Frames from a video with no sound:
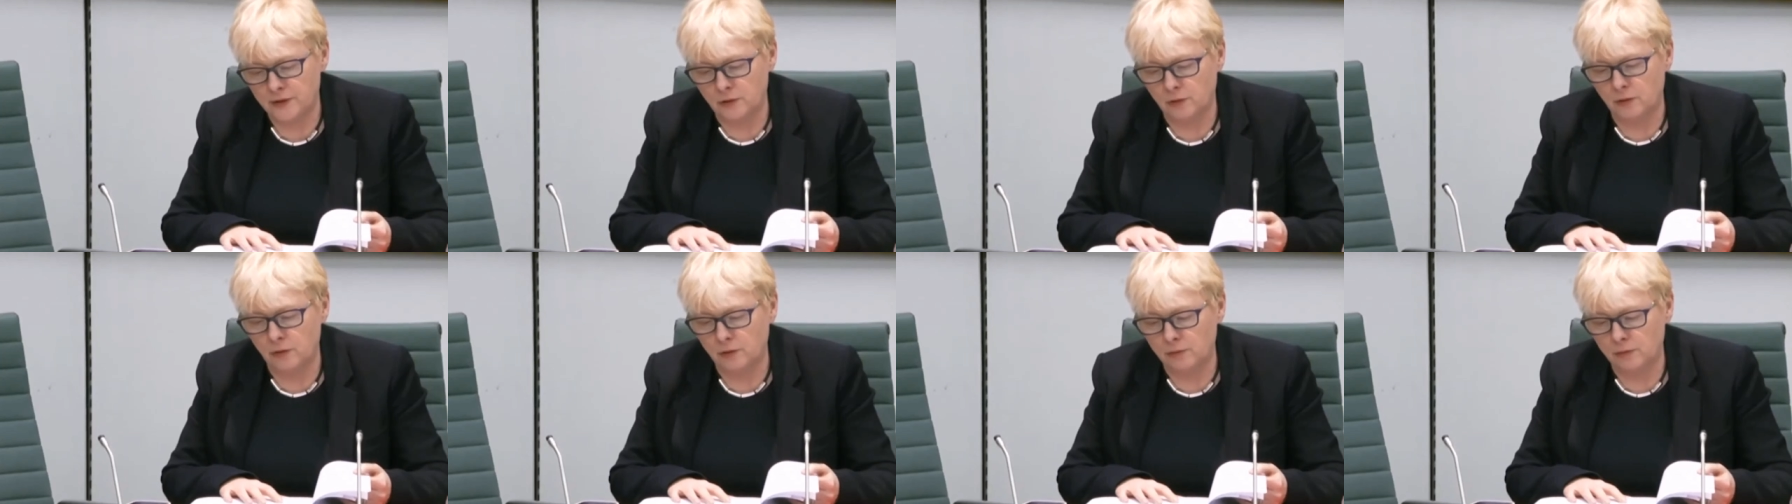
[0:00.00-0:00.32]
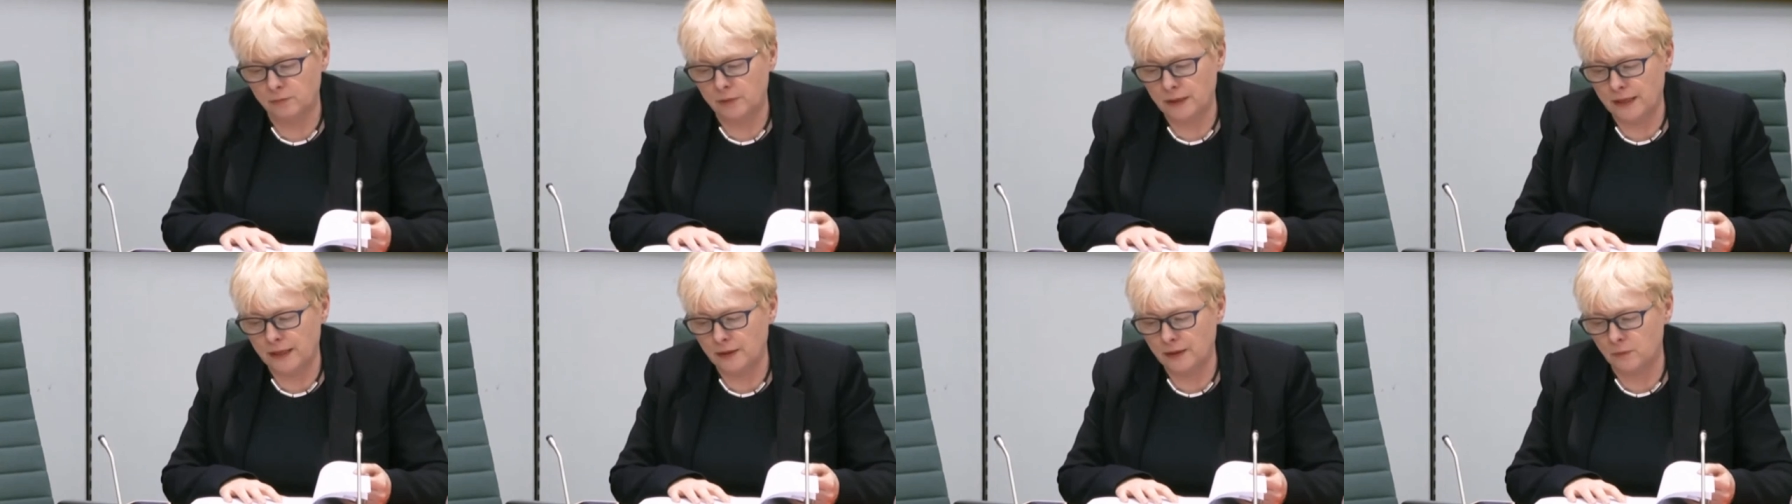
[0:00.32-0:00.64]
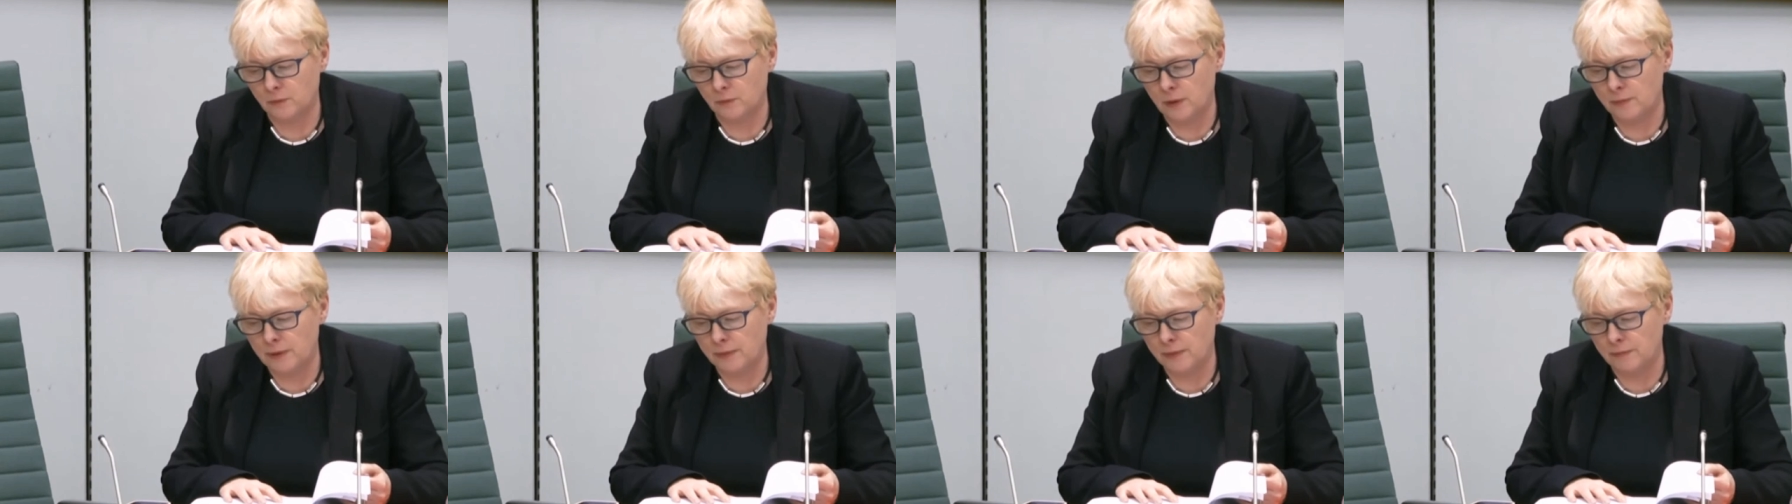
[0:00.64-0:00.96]
all black
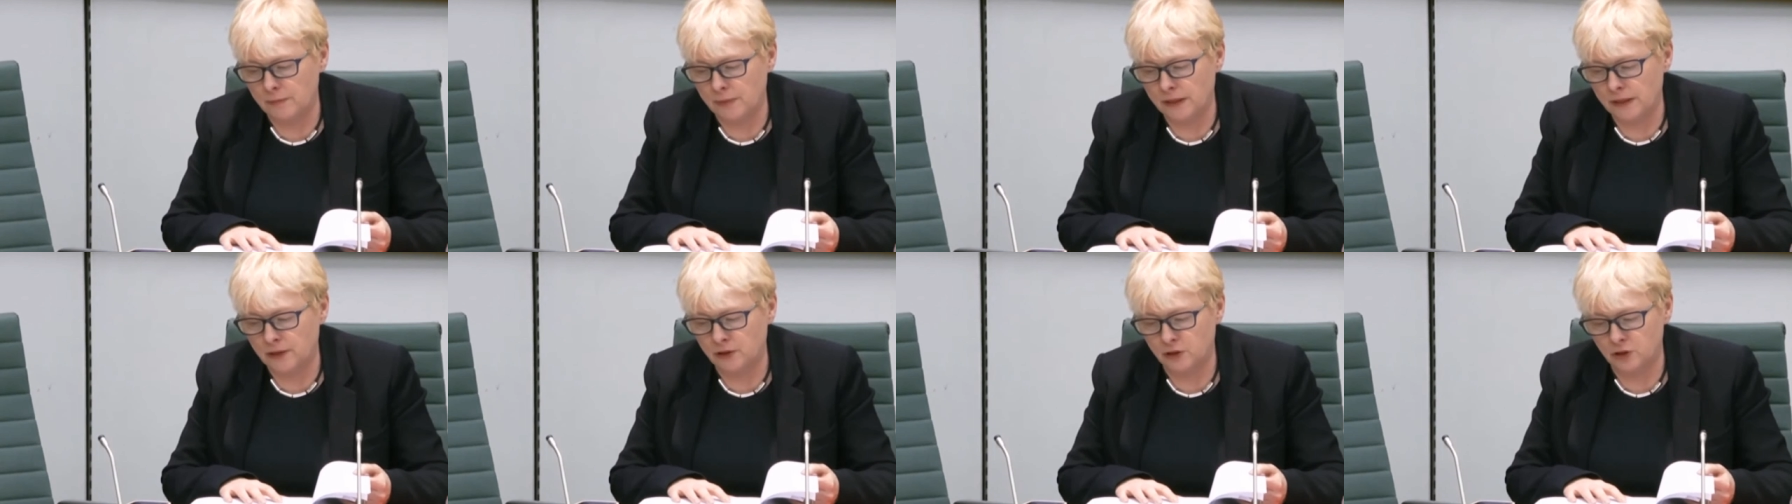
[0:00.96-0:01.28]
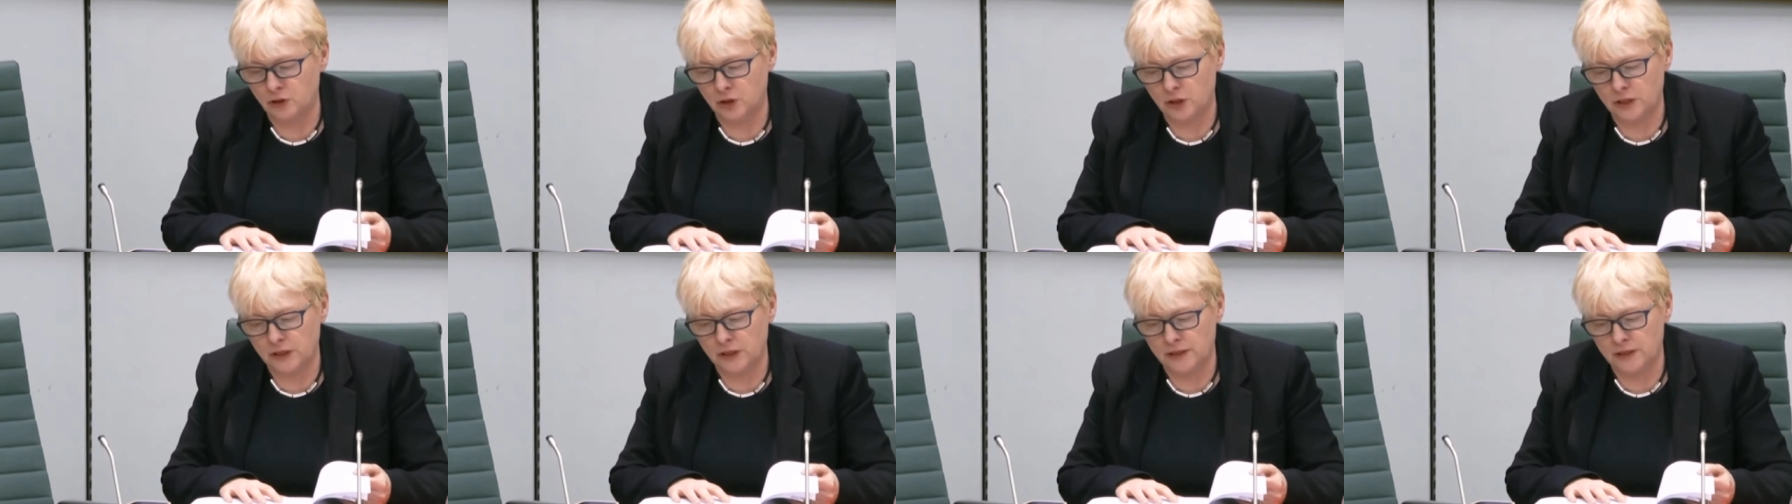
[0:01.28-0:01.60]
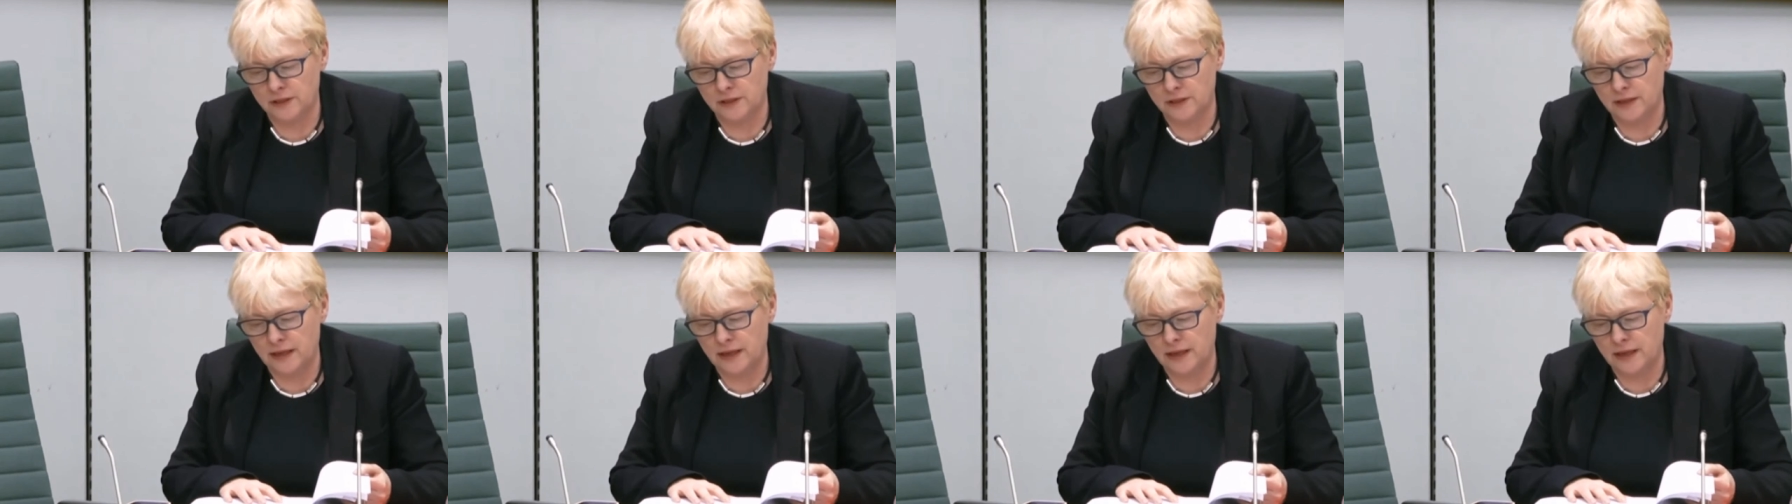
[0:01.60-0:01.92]
women because she's
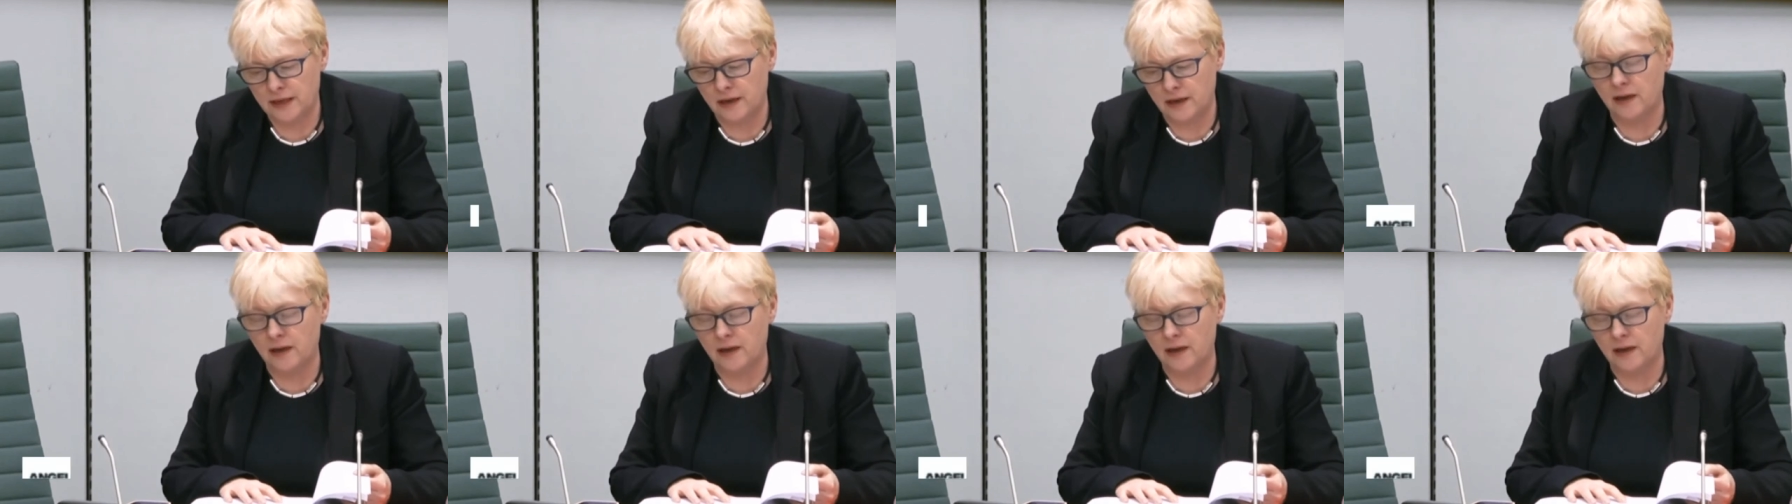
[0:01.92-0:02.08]
there.